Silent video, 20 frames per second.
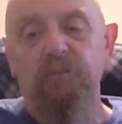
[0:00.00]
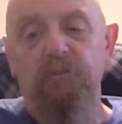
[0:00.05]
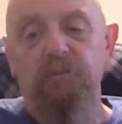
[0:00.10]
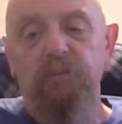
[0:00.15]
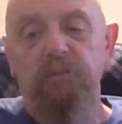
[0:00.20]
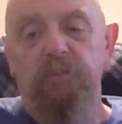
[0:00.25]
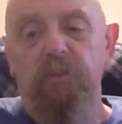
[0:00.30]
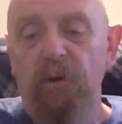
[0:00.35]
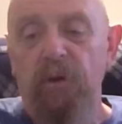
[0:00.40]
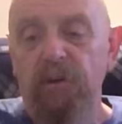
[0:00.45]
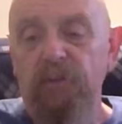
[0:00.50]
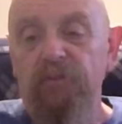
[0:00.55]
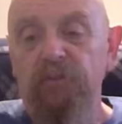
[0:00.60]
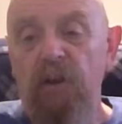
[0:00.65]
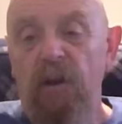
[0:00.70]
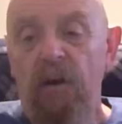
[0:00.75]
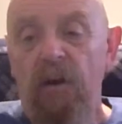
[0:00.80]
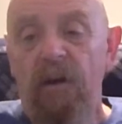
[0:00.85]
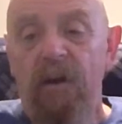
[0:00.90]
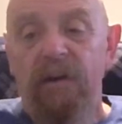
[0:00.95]
supports.
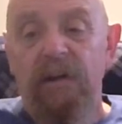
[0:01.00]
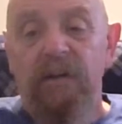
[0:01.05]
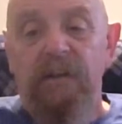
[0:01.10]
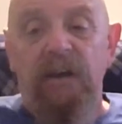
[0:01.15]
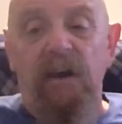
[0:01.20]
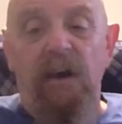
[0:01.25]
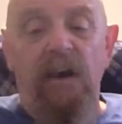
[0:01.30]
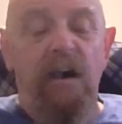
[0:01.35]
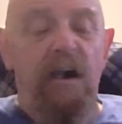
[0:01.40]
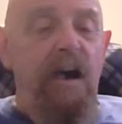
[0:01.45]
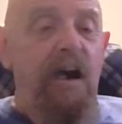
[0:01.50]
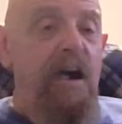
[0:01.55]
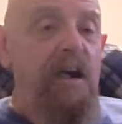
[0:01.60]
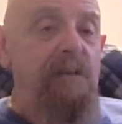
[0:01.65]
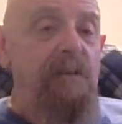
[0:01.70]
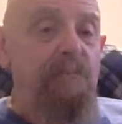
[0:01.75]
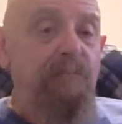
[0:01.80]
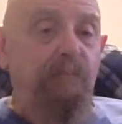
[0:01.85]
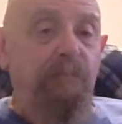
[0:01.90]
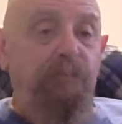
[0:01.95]
I